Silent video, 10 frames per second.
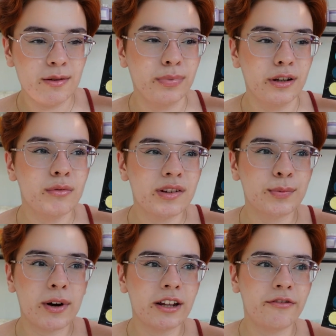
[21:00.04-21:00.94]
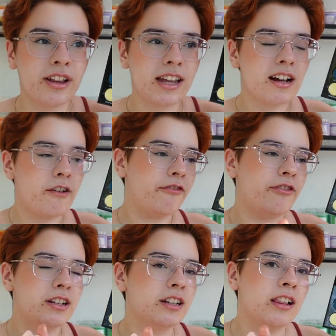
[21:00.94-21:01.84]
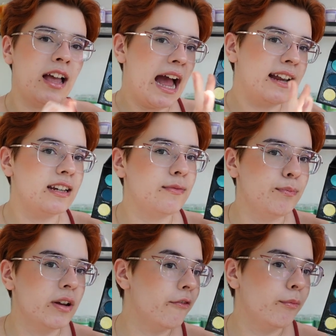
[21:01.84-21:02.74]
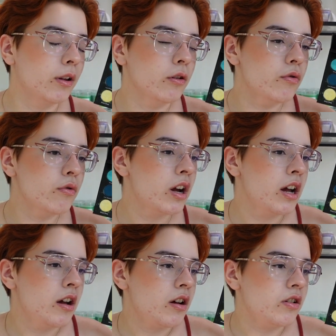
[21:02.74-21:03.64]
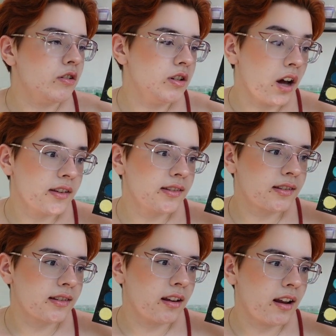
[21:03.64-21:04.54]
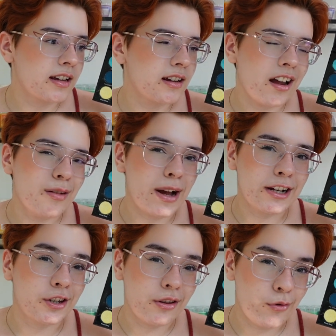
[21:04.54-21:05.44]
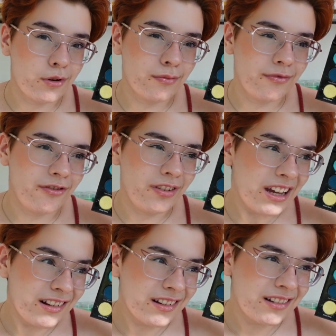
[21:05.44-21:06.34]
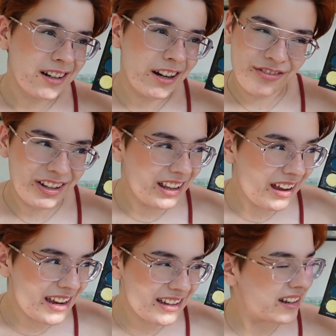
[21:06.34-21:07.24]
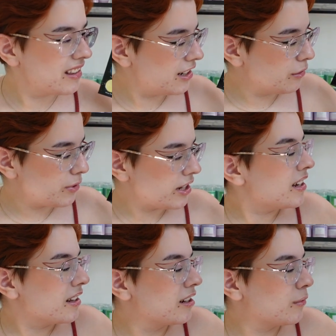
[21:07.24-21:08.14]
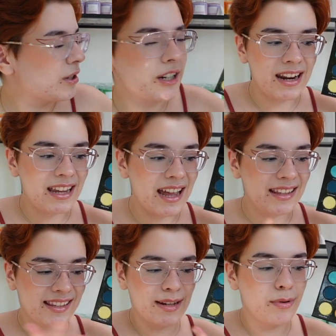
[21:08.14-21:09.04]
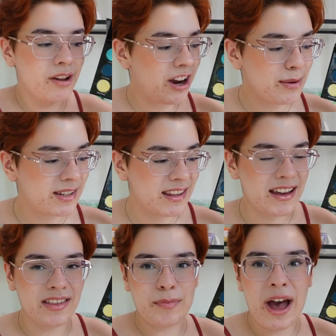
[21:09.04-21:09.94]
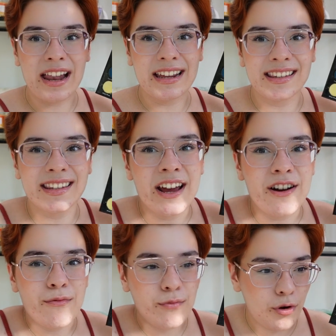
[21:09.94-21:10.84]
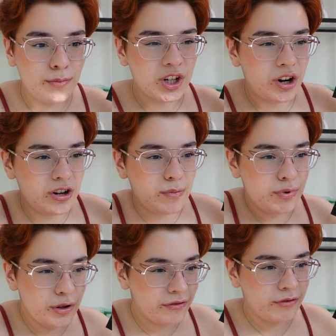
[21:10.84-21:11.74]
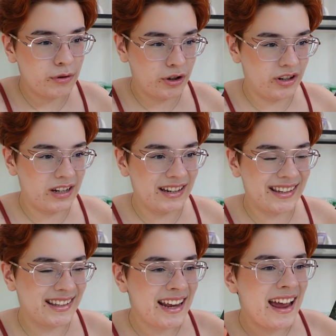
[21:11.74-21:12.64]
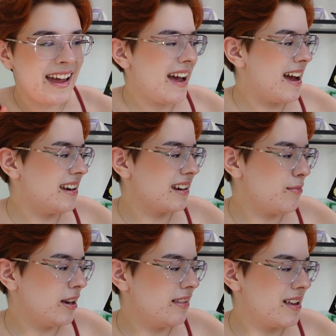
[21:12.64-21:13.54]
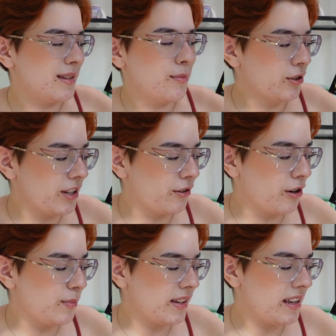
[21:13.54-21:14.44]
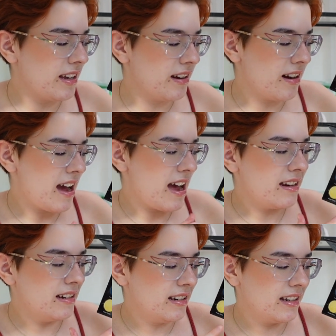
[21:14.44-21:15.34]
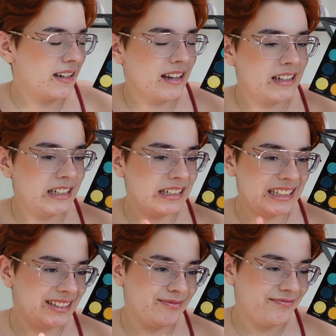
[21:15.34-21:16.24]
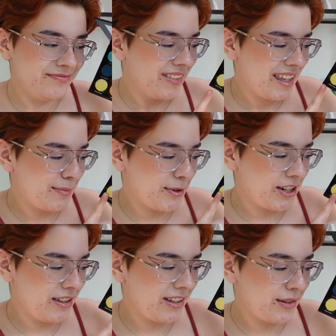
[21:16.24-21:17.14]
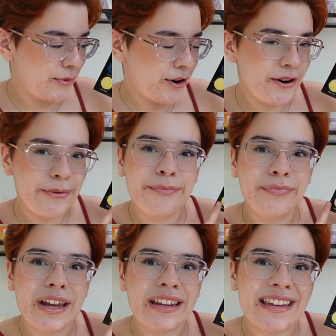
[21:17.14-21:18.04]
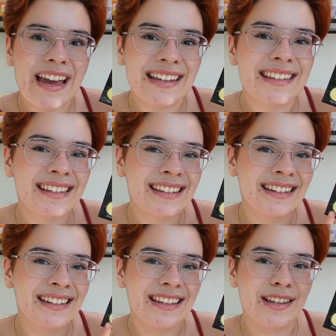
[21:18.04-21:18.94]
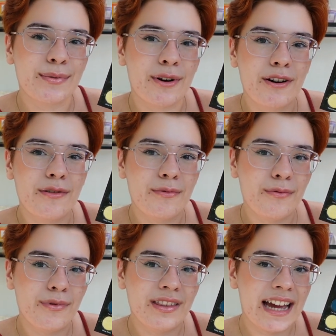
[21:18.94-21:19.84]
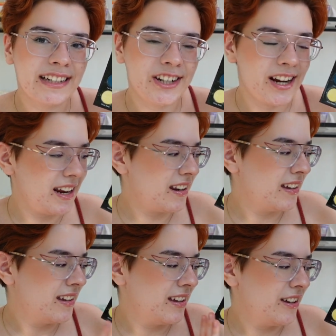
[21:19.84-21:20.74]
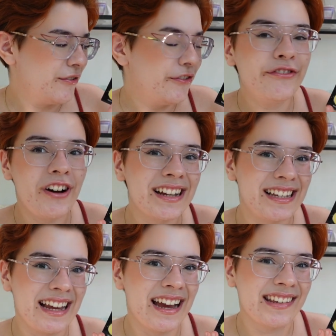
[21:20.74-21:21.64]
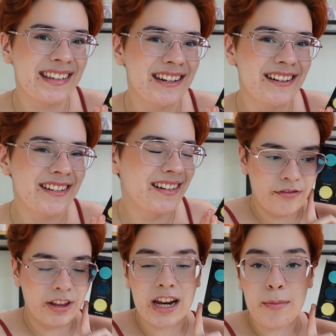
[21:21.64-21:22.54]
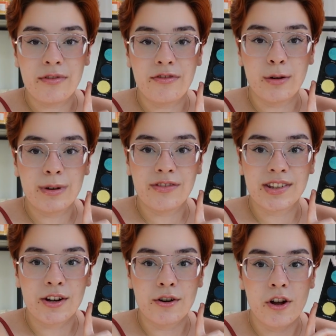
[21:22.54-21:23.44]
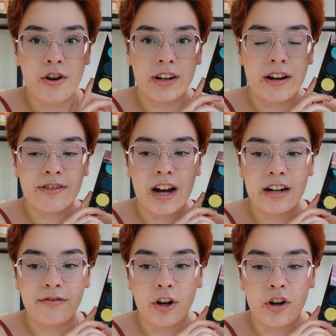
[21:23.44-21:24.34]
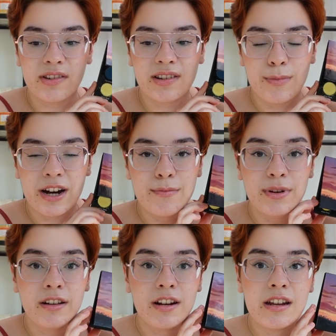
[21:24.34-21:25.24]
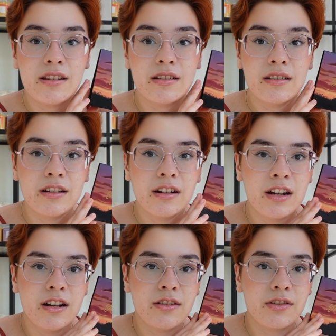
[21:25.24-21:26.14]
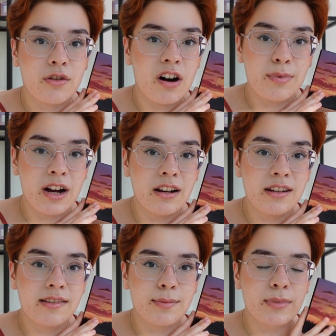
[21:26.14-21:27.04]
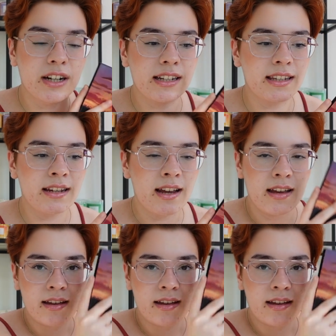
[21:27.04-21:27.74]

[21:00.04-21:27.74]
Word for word: the blue as well. I feel like a fun little added bit of blue does like kind of match the autumn feel, I feel like, a little bit. And again, similar vibes to the other palettes, warm toned, beautiful goodness. And I mean, there's multi-chromes in here, and like, especially this row, like yes, this row with that shade, fuck yes, dude. I feel like I've been filming for so long that I've kind of lost my ability to describe colors, but